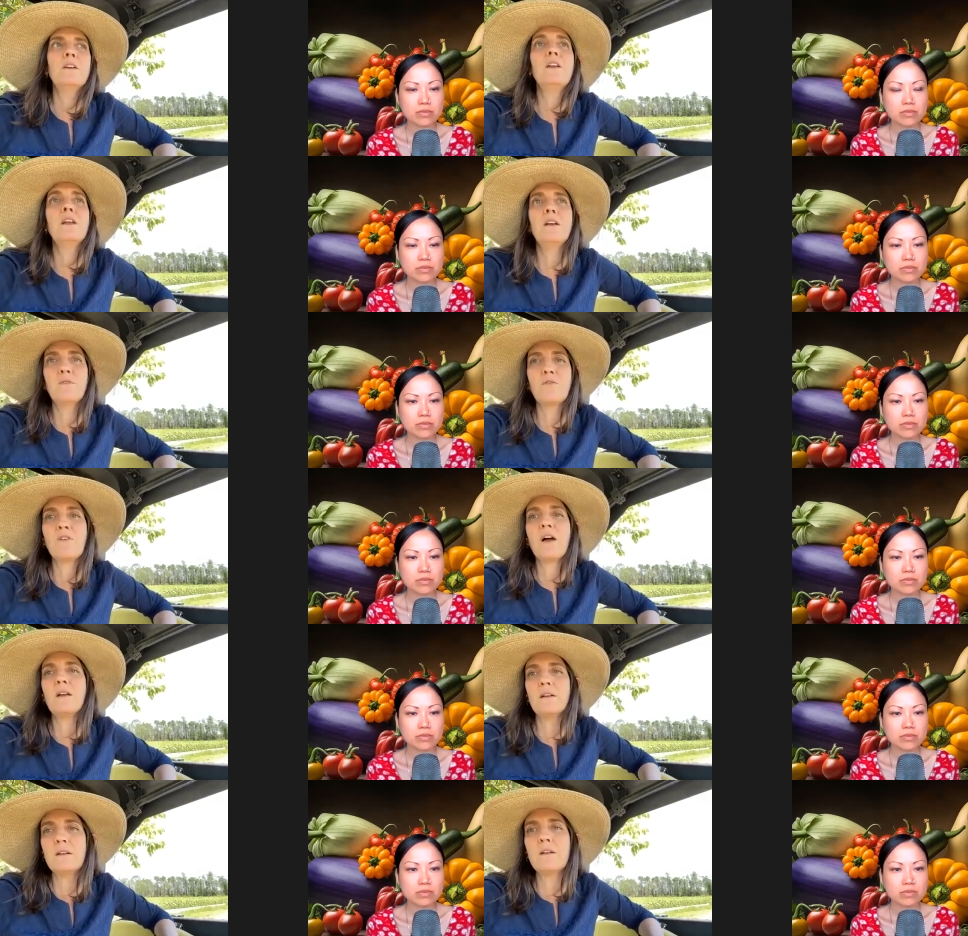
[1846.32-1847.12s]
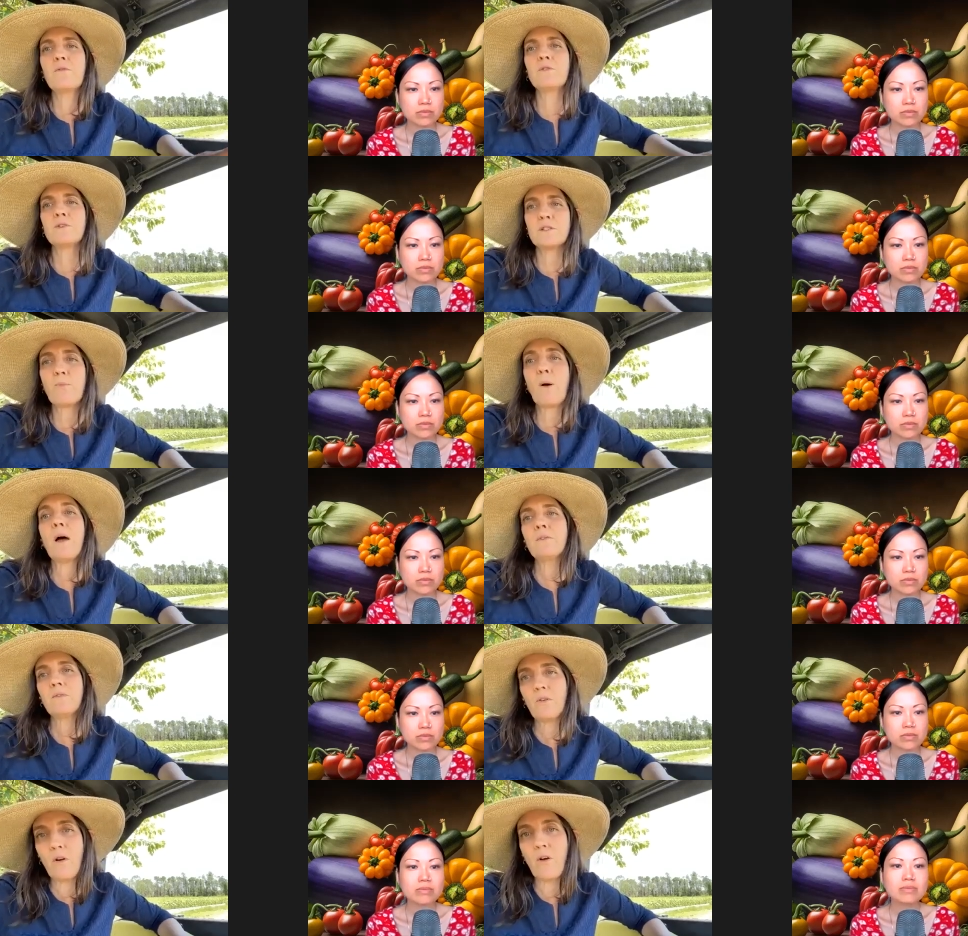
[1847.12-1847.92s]
Speaker 1: you need to find a different
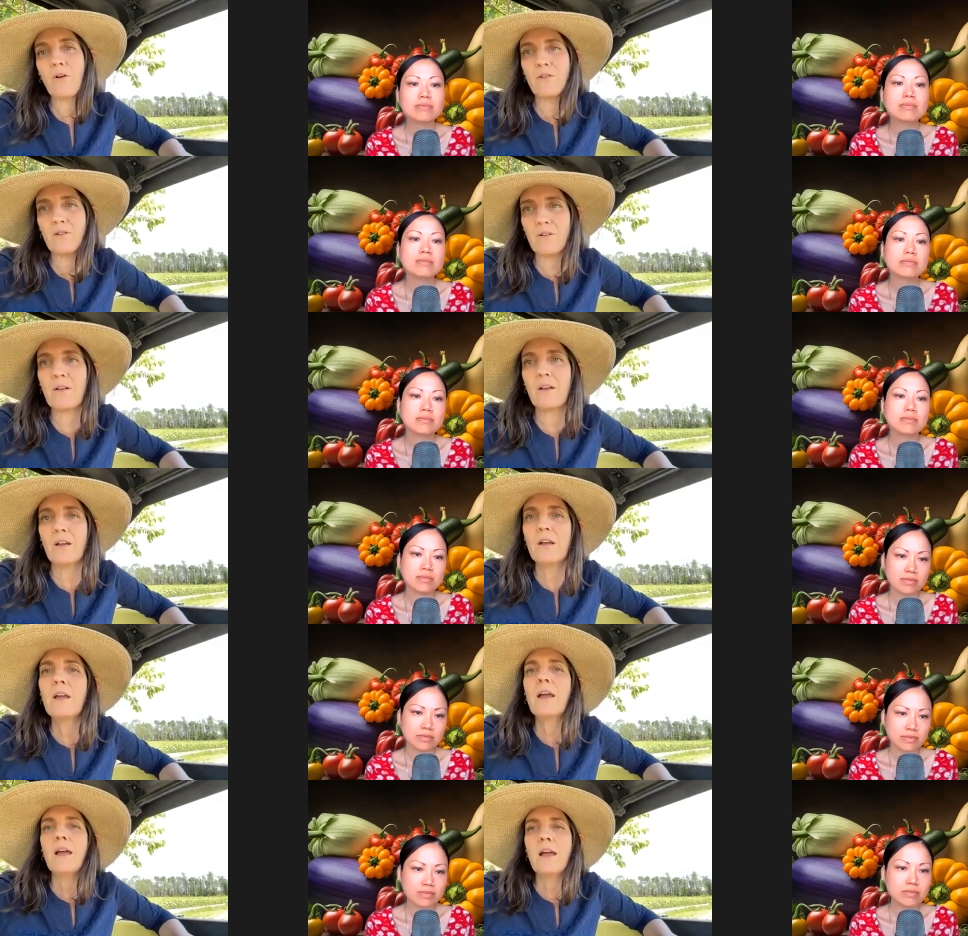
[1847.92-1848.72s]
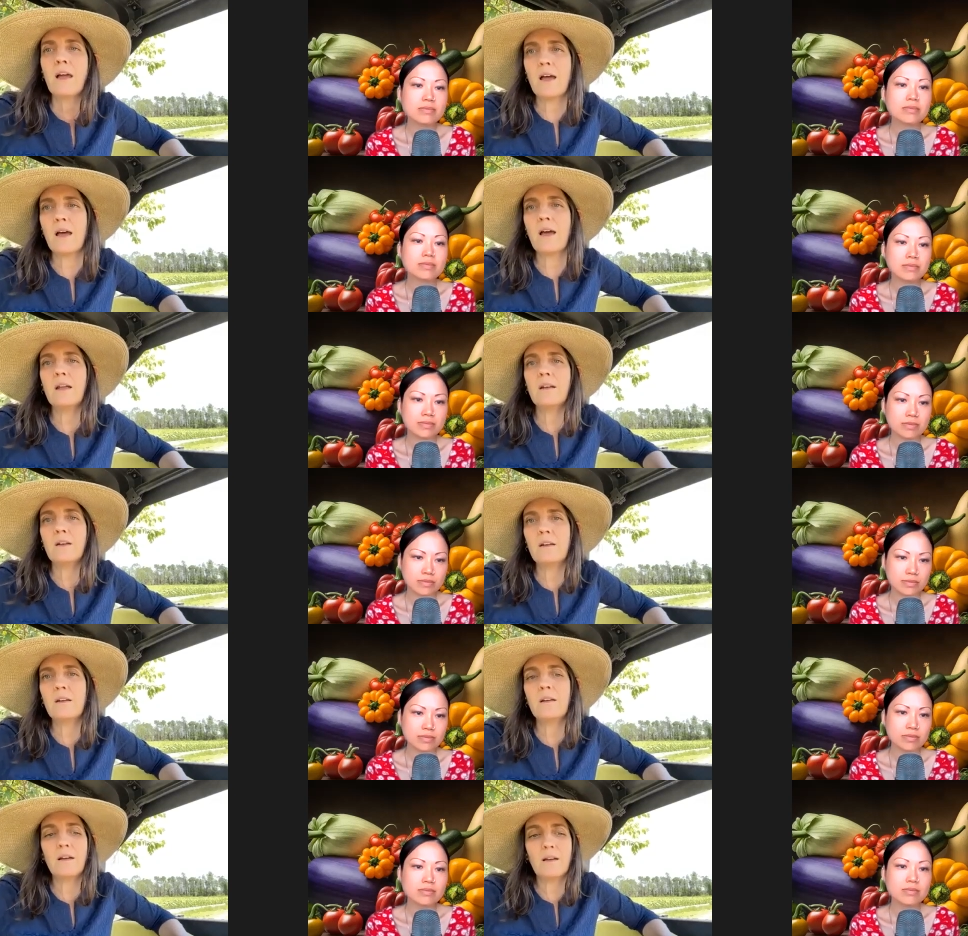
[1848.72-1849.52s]
spot to garden.
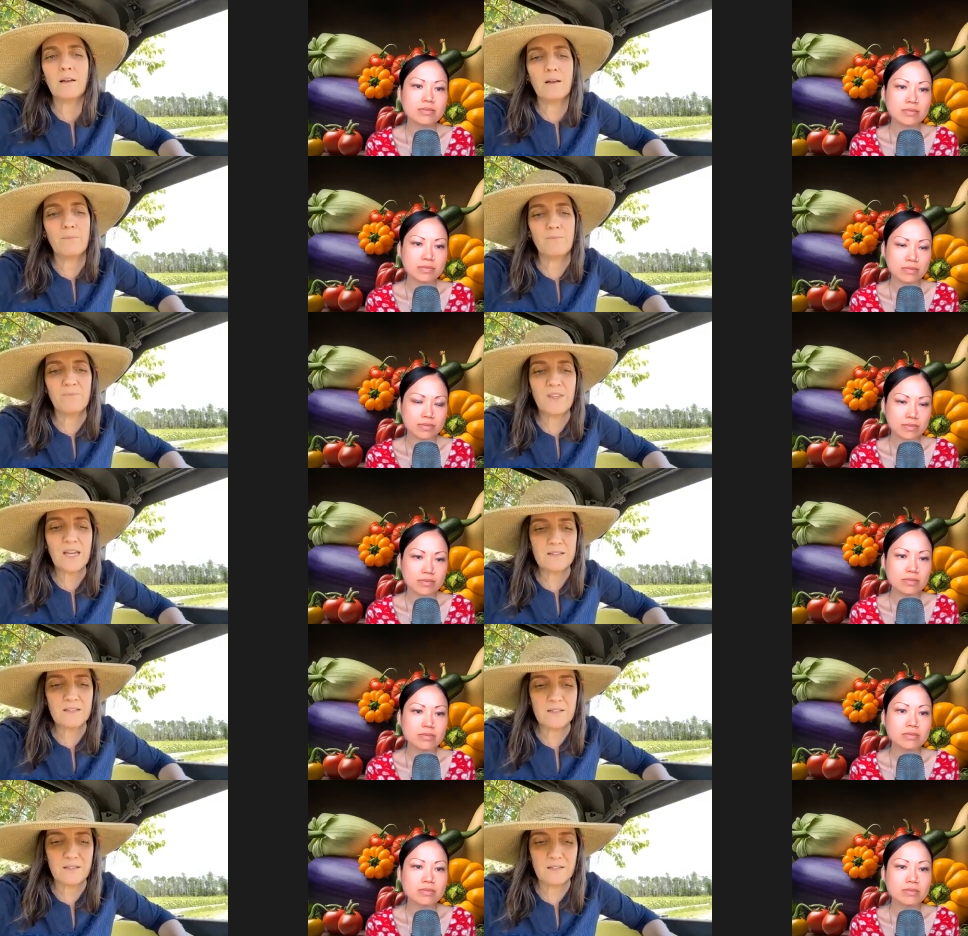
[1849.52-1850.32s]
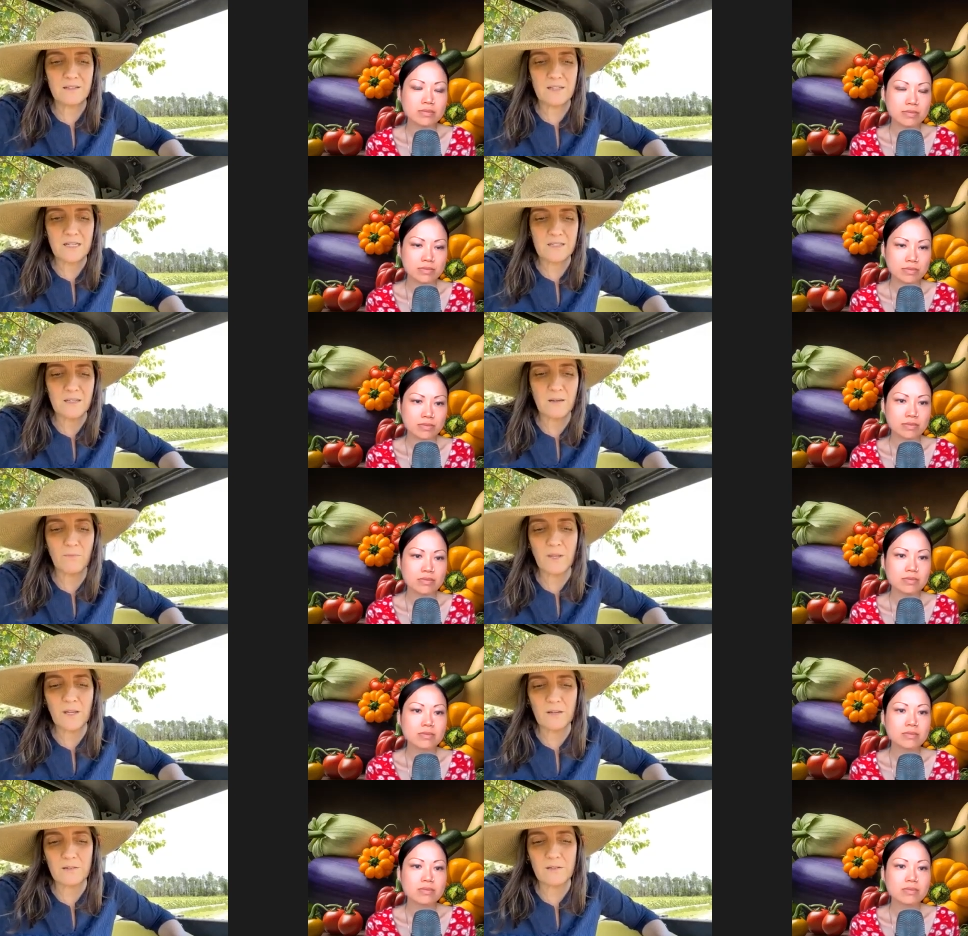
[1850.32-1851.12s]
And um, that's that's
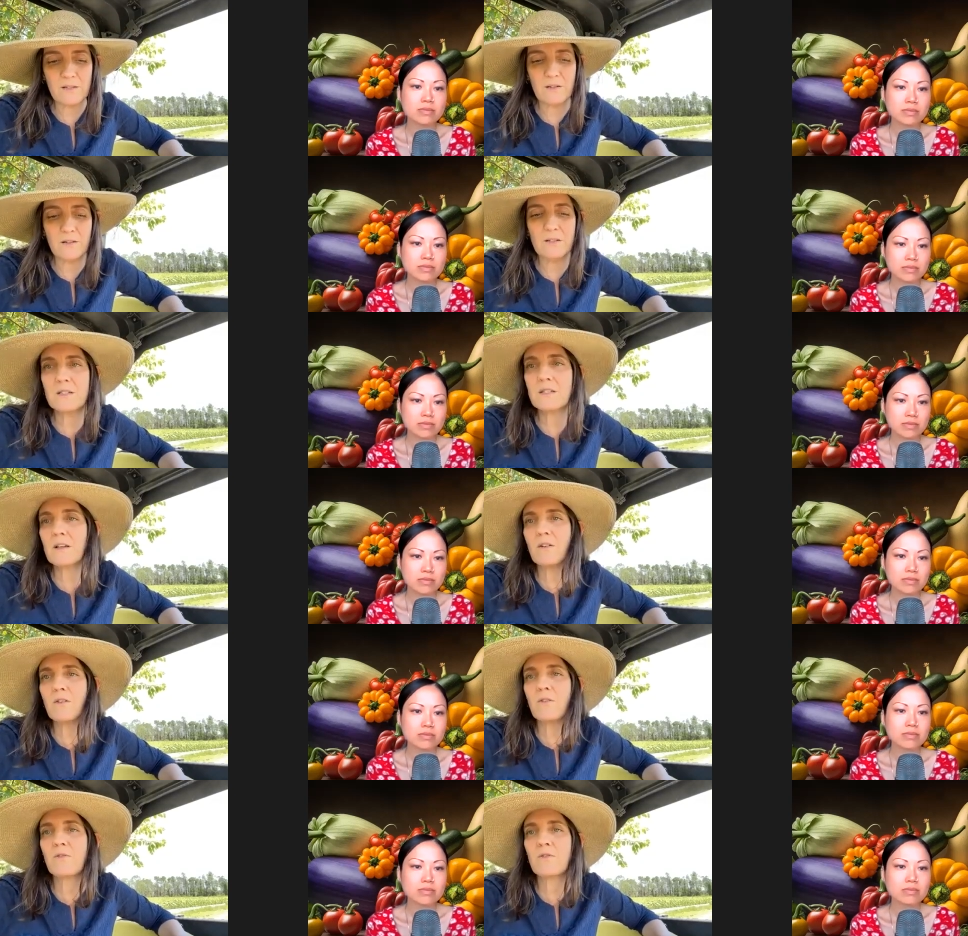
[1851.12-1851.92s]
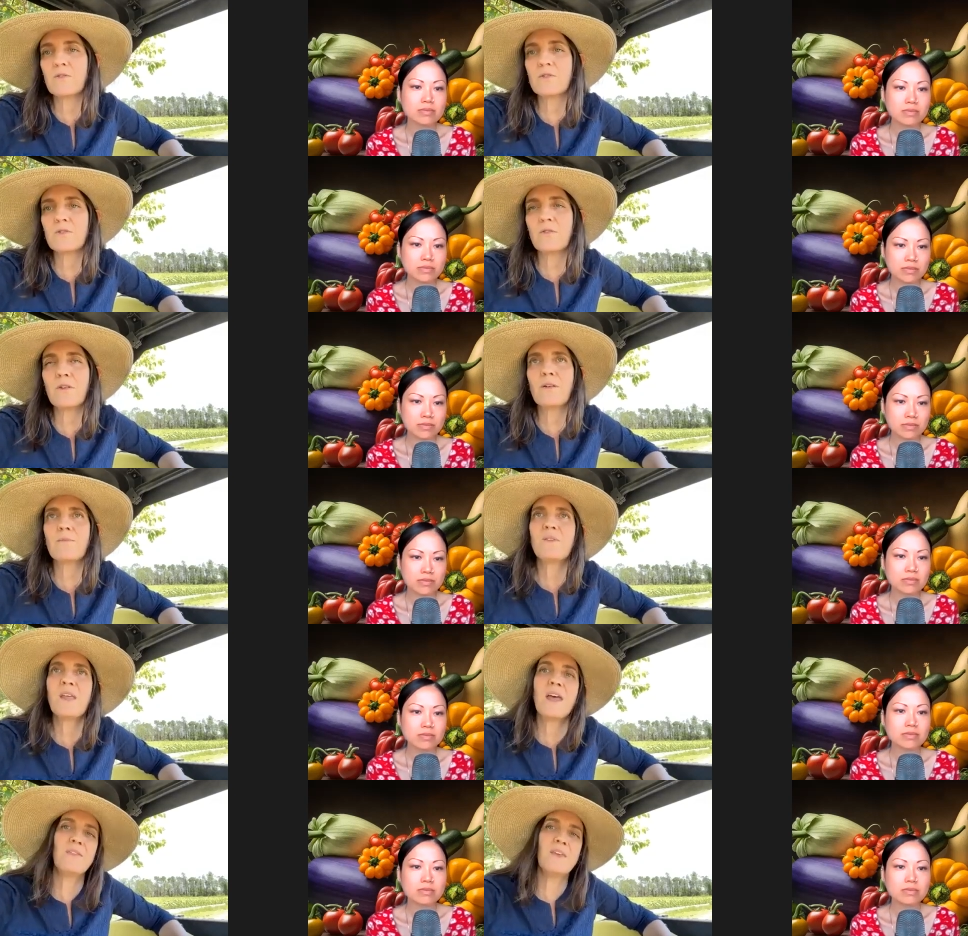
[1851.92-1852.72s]
something to consider for sure.
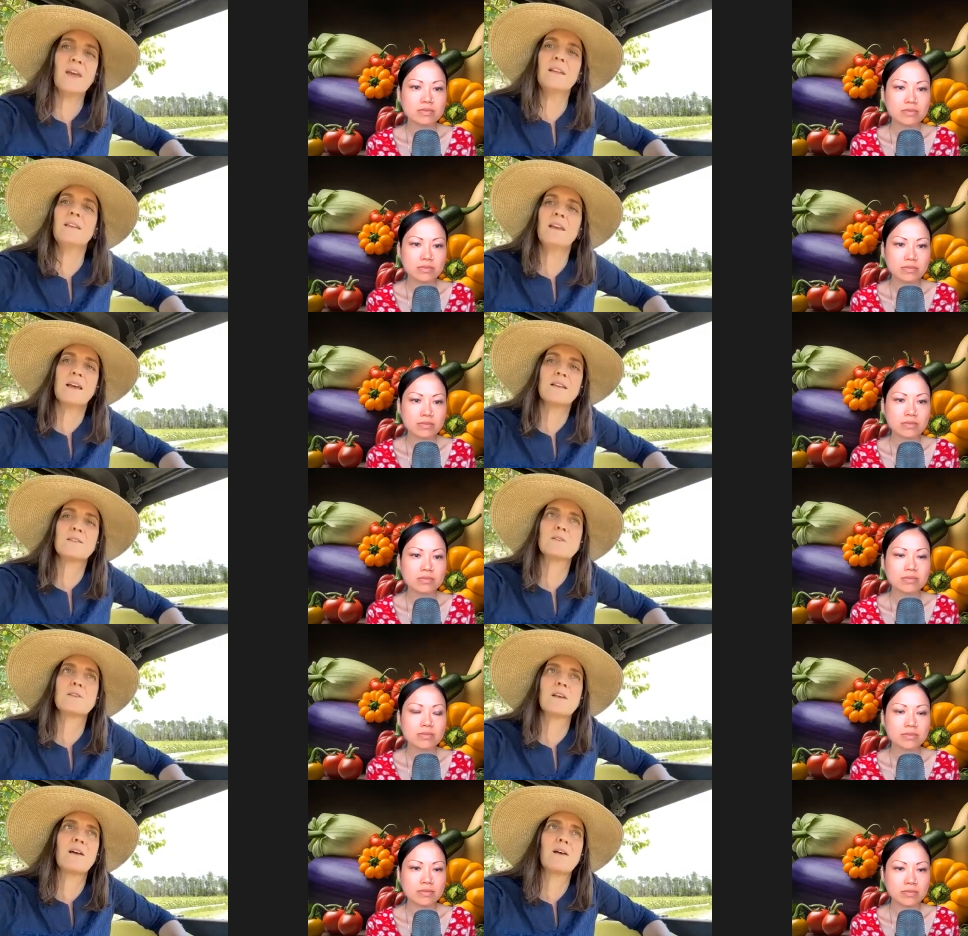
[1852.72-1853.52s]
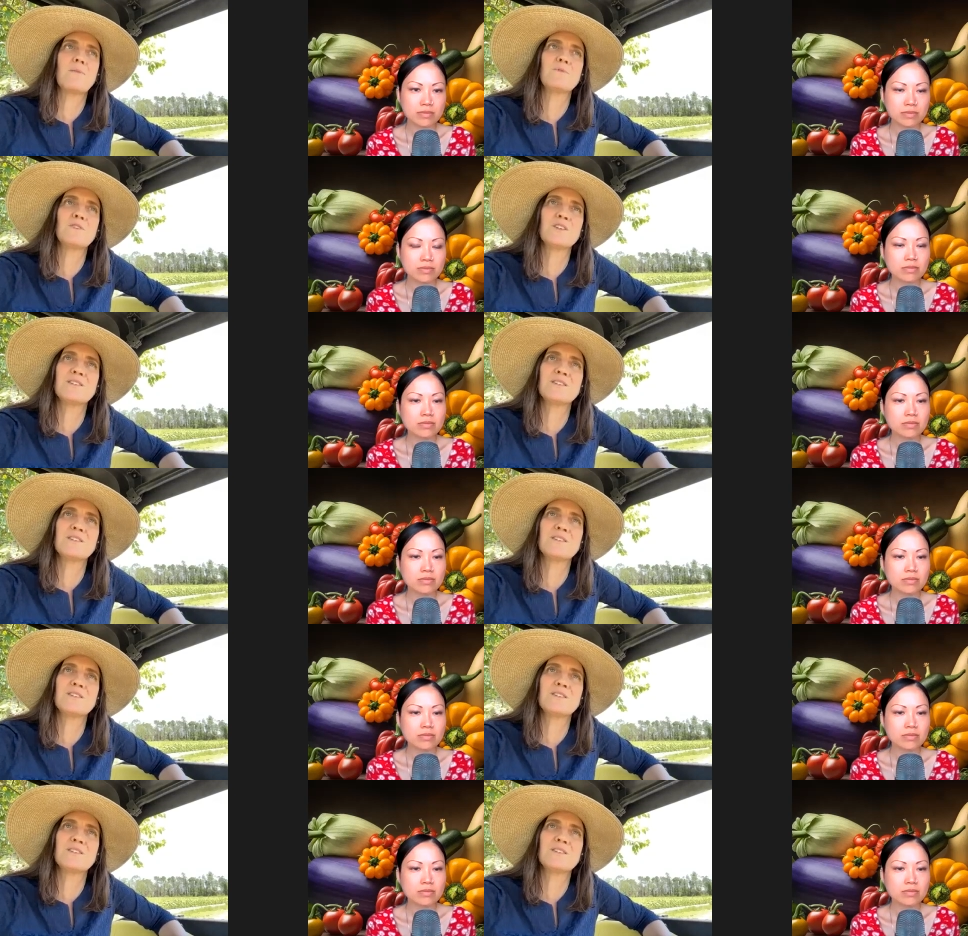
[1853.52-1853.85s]
And then yes, um,